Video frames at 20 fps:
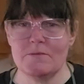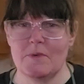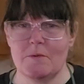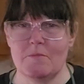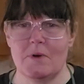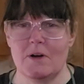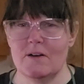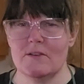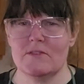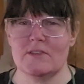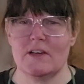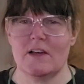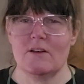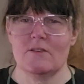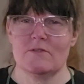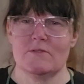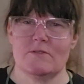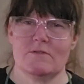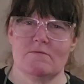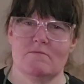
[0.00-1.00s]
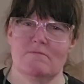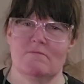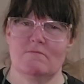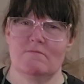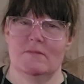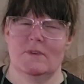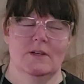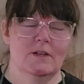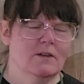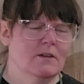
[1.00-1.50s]
this at my parents' house,
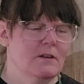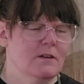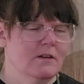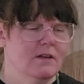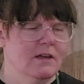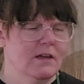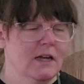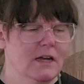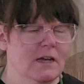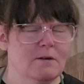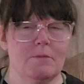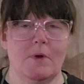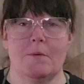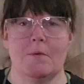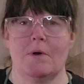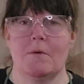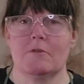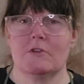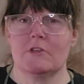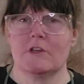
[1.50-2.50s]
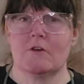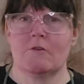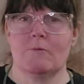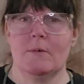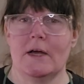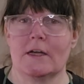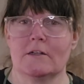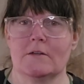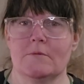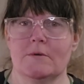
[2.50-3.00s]
and my mom just gave it
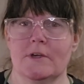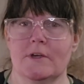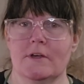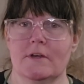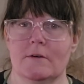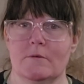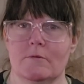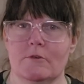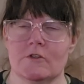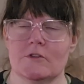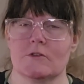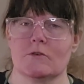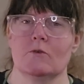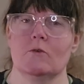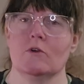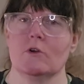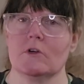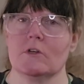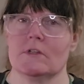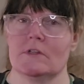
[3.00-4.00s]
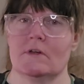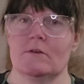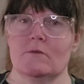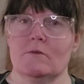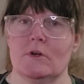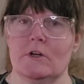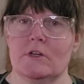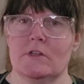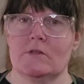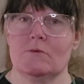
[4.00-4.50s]
back to me, which is cool because I was
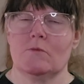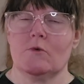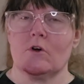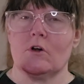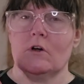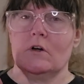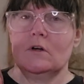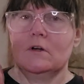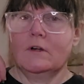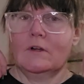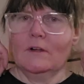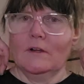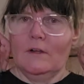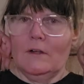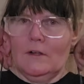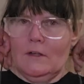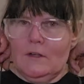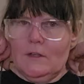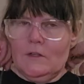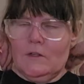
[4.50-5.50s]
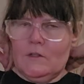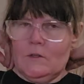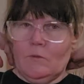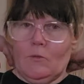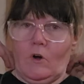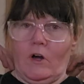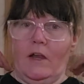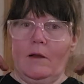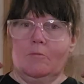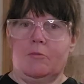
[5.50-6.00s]
wanting some more
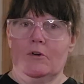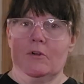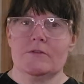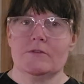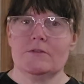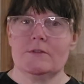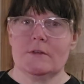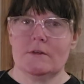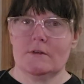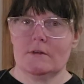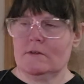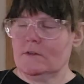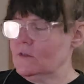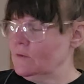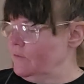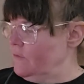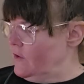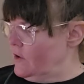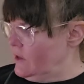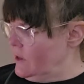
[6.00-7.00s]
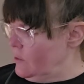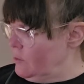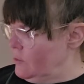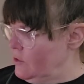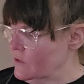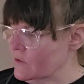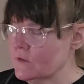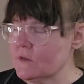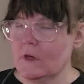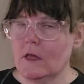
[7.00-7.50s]
aprons, some fun
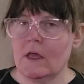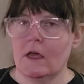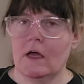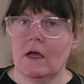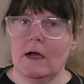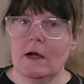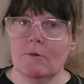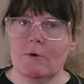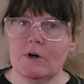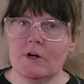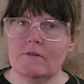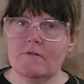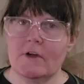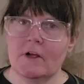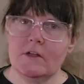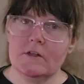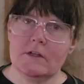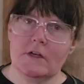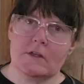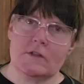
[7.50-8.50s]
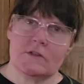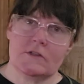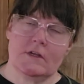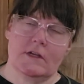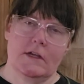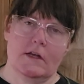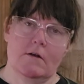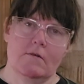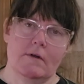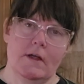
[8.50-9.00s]
aprons. I wanted a Valentine's
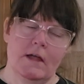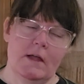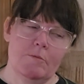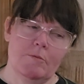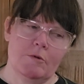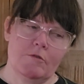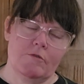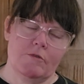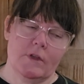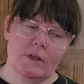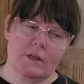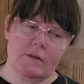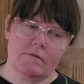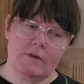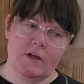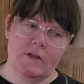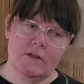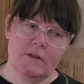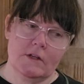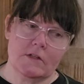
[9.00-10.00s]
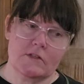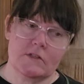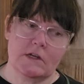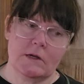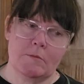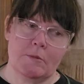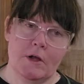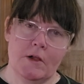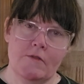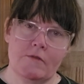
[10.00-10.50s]
Day apron for like Valentine's
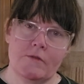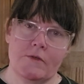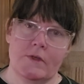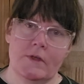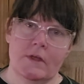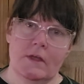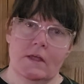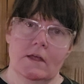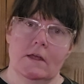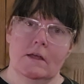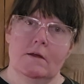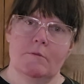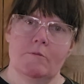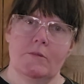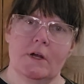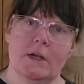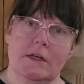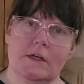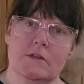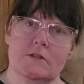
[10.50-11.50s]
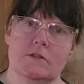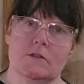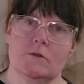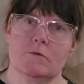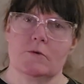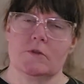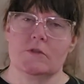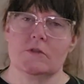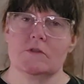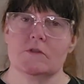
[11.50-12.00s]
Day month, but I guess
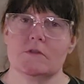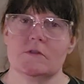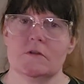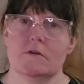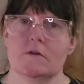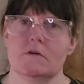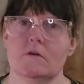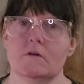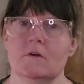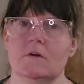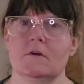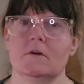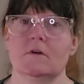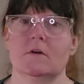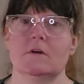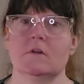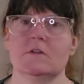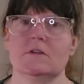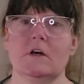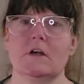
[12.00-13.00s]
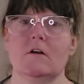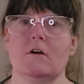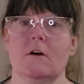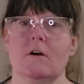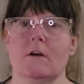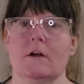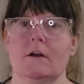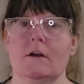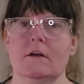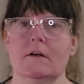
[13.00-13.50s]
this one's, it's got a
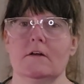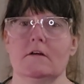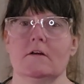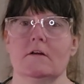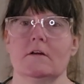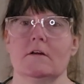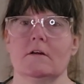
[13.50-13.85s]
heart on it.